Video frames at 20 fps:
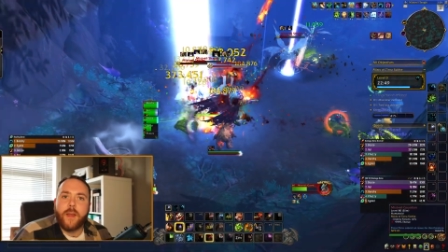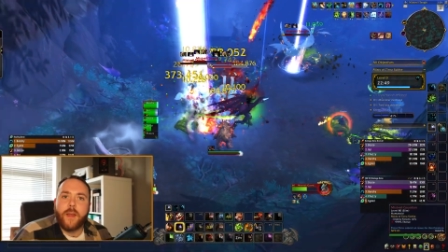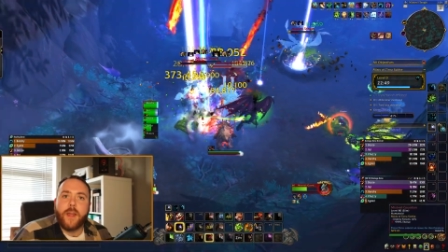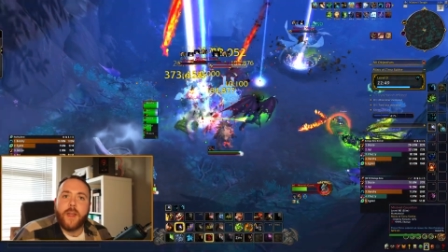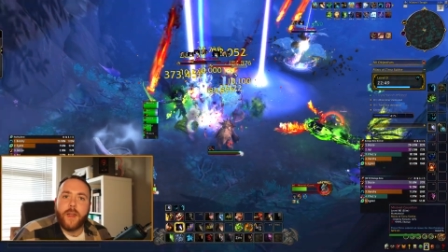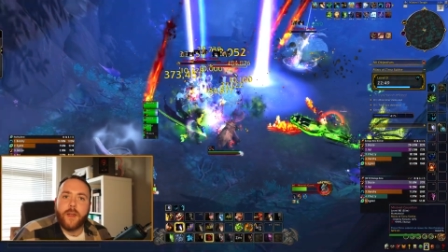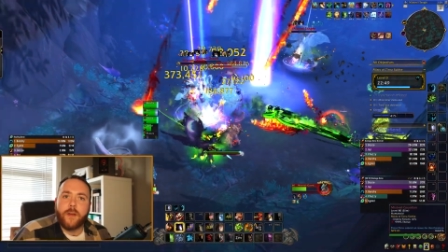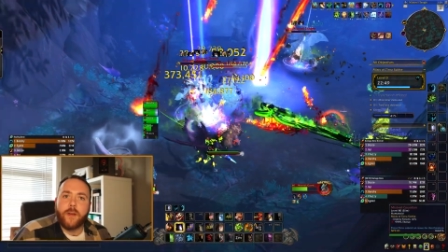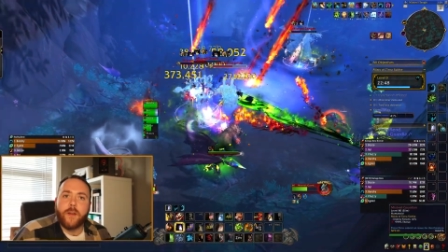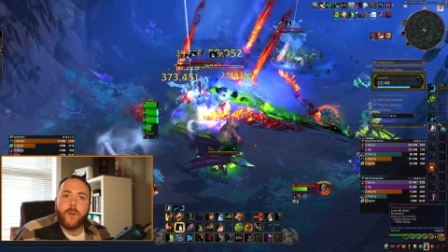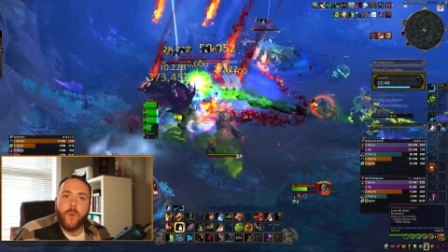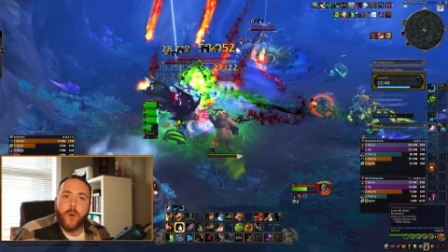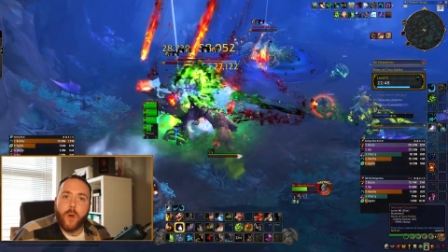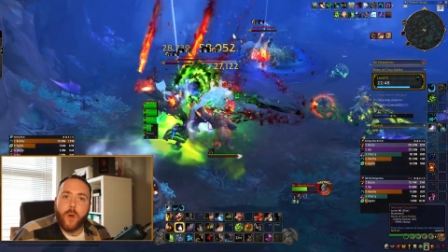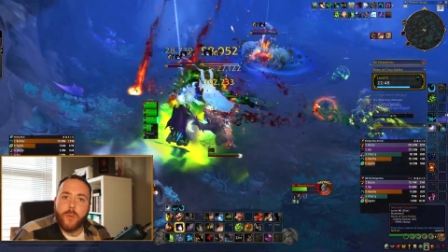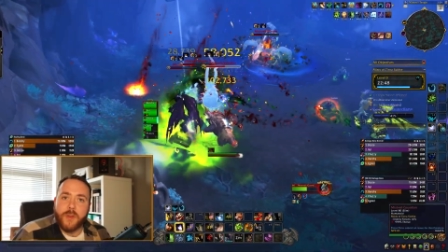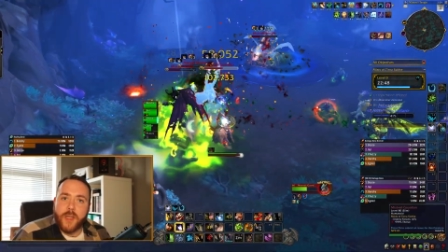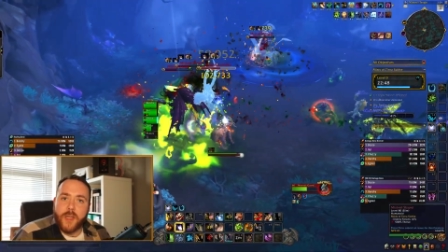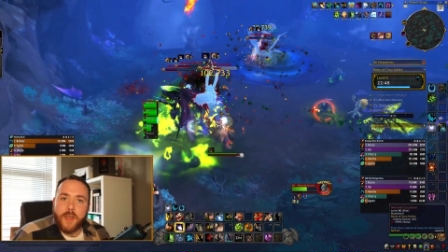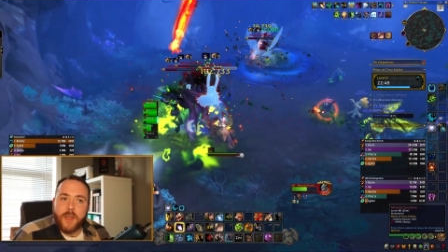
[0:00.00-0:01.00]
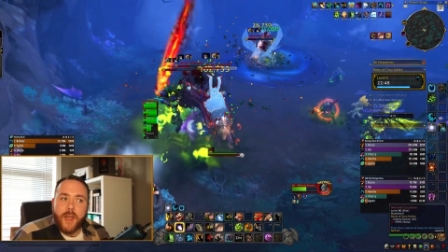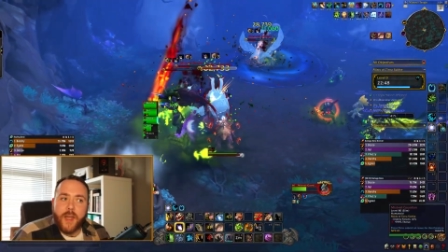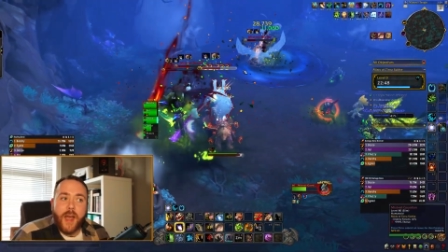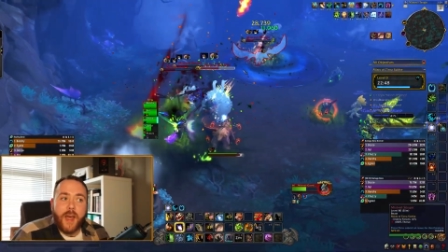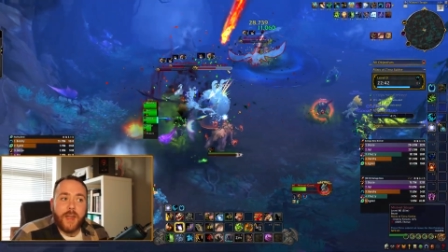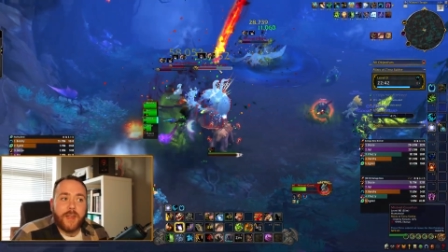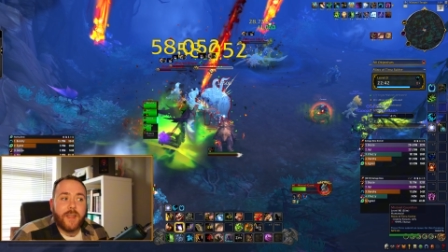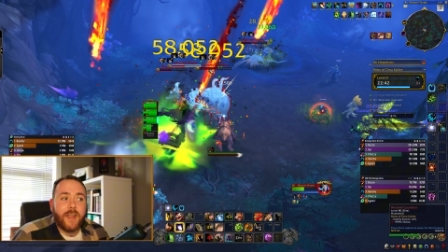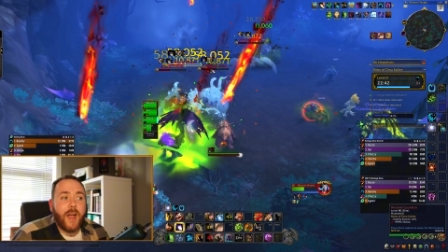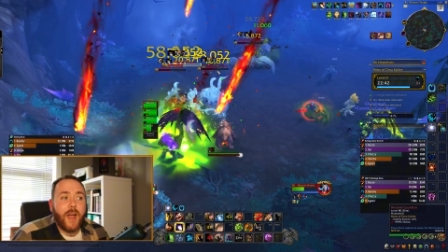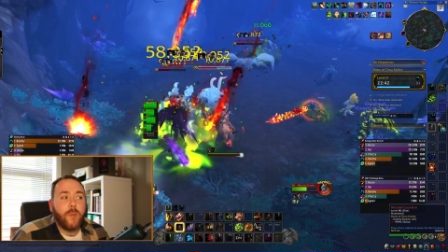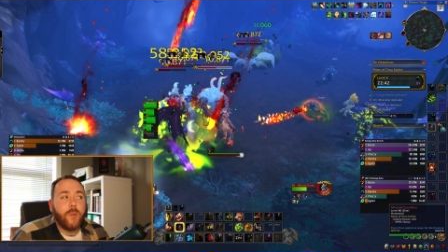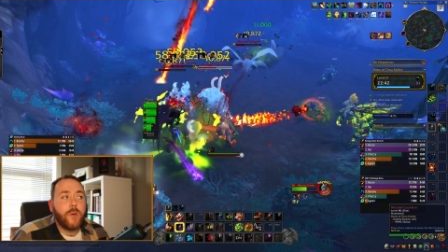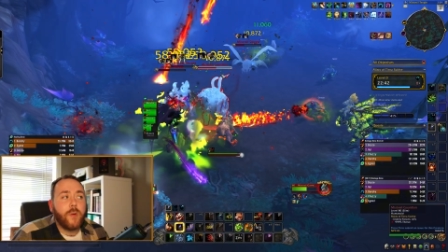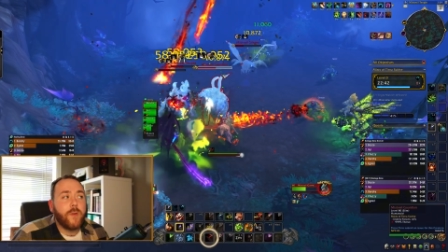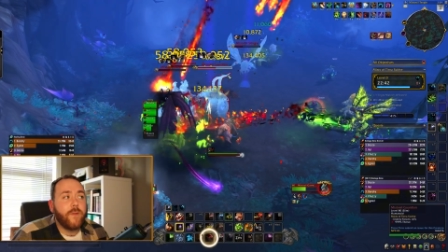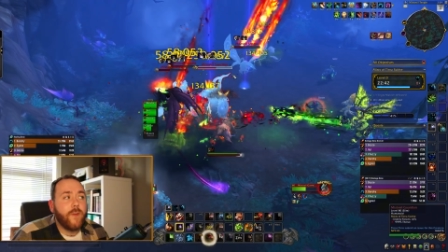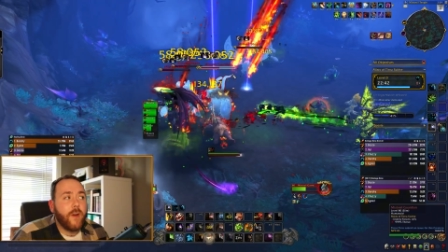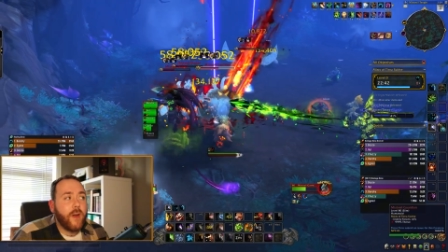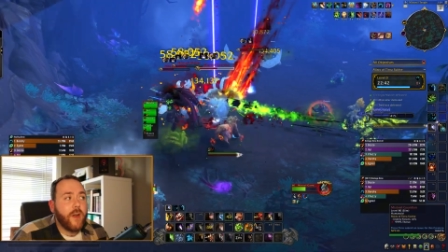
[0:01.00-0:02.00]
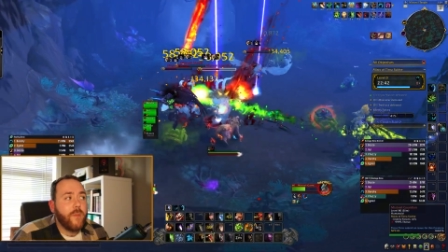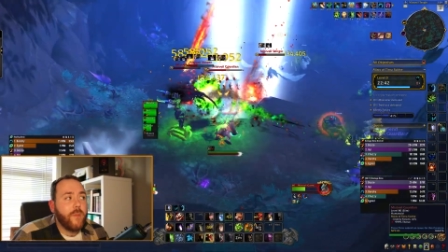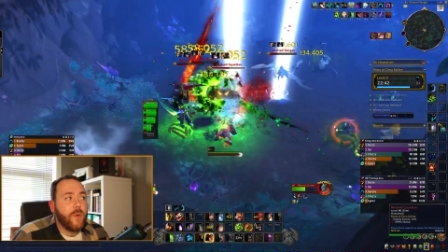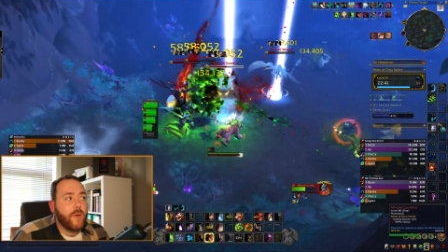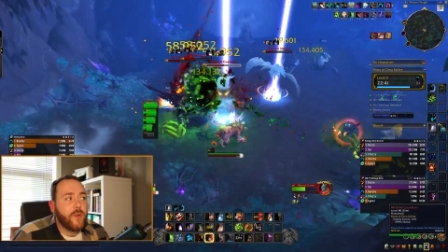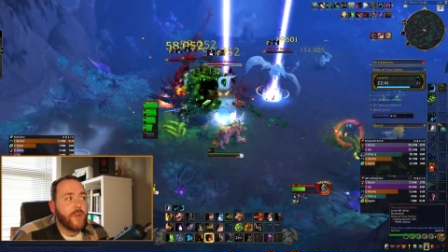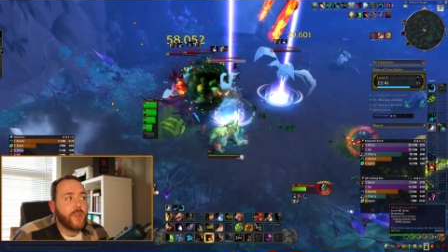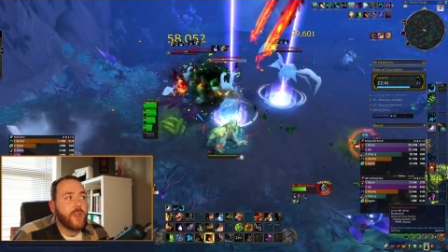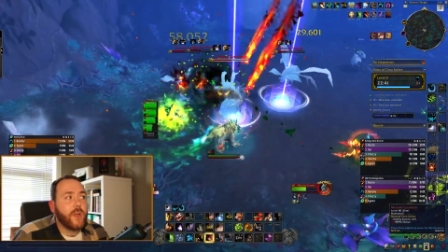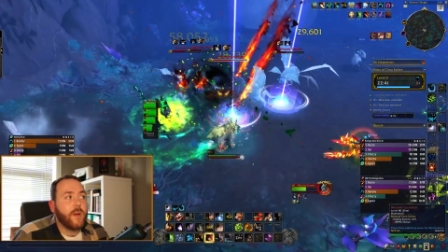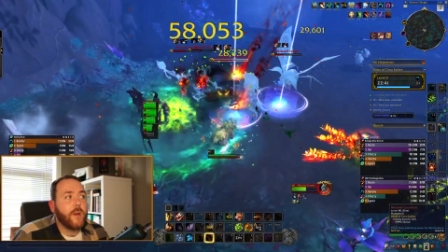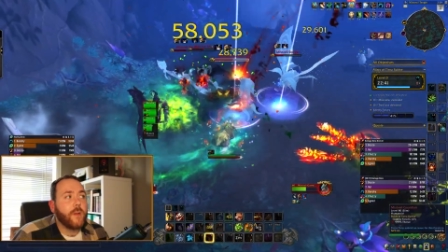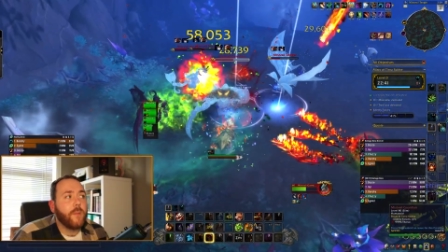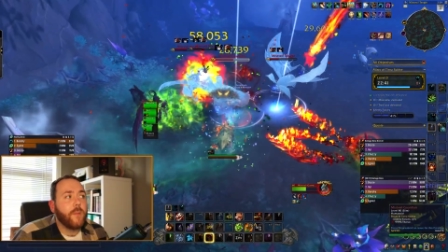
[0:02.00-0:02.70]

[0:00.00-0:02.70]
in the War Within, and I would very much,